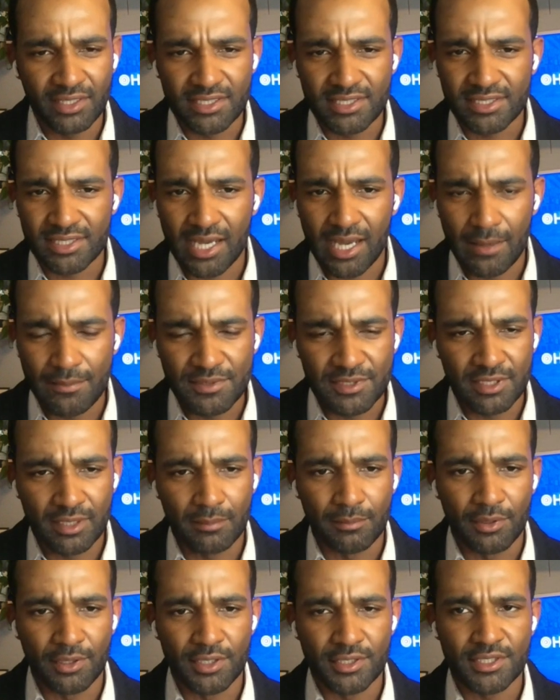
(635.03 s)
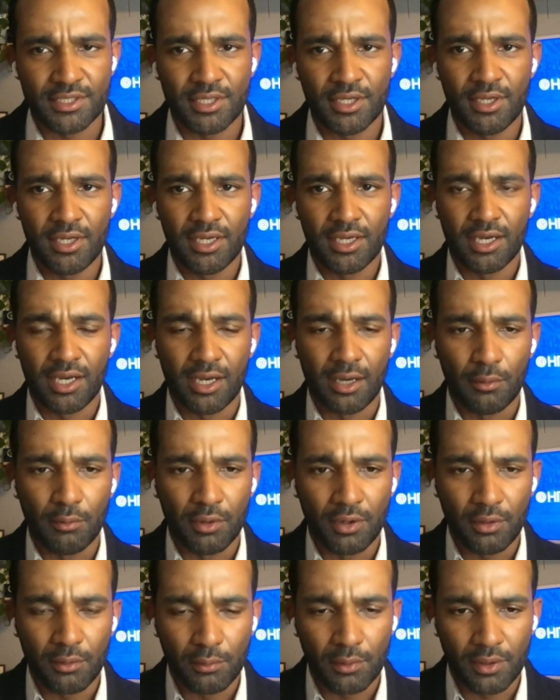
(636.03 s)
The jobs numbers uh,
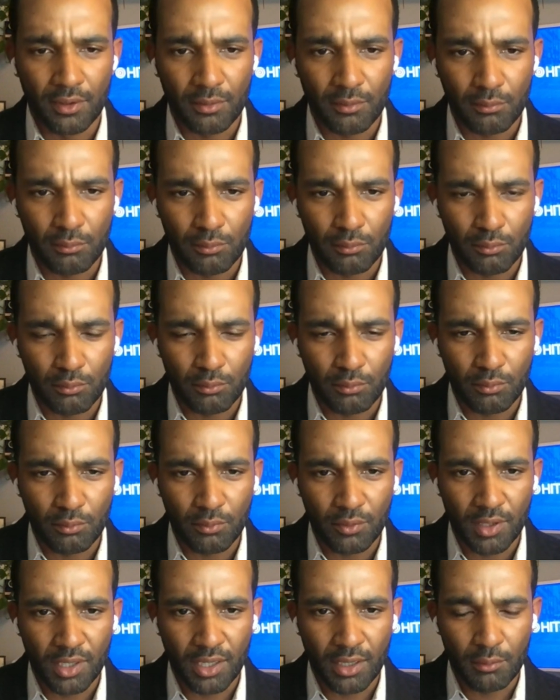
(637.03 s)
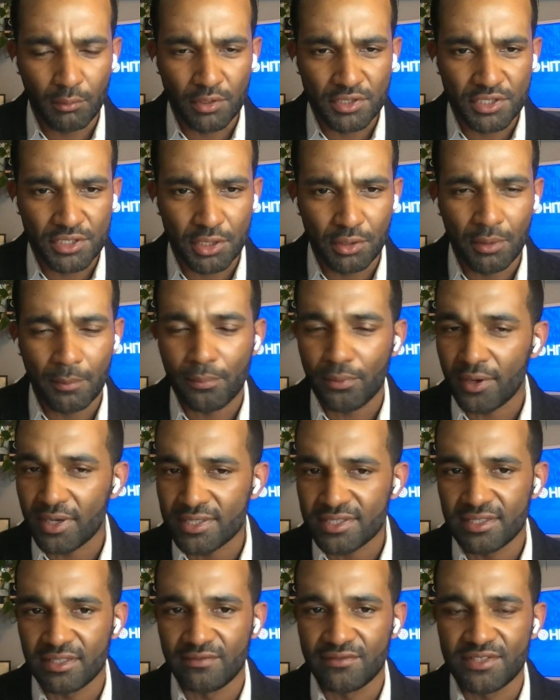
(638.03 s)
were were uh, were so
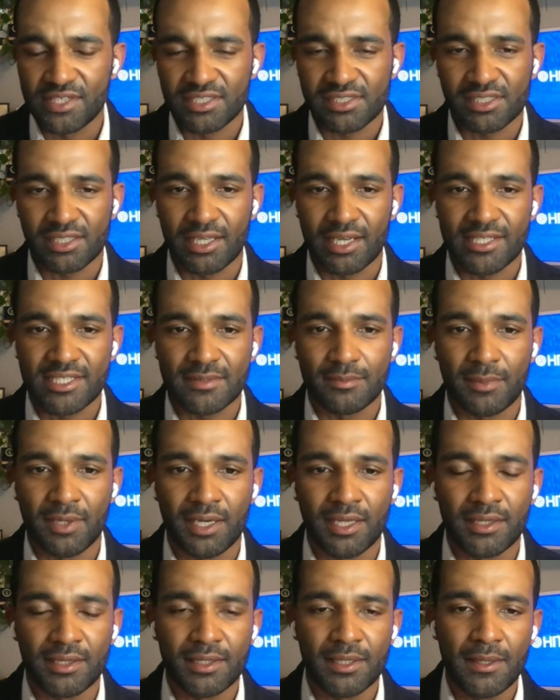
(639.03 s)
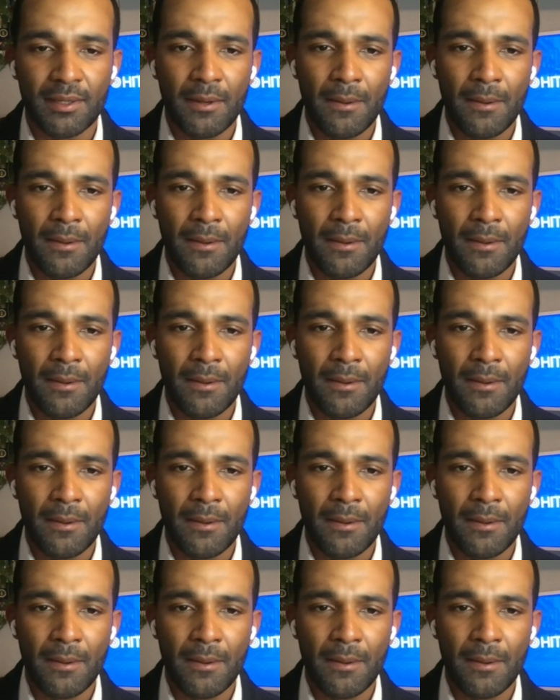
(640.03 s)
impressive just last month,